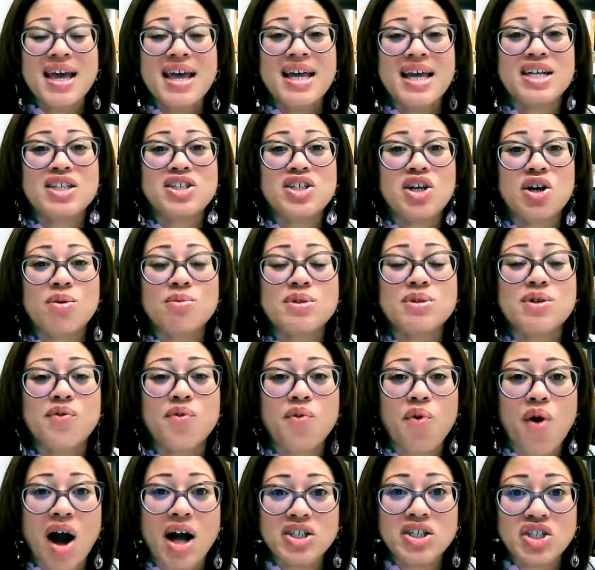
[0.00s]
in terms of
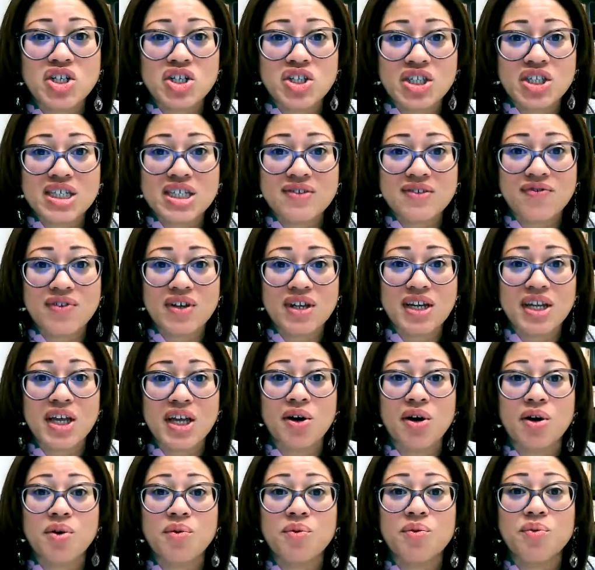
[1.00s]
watching this video and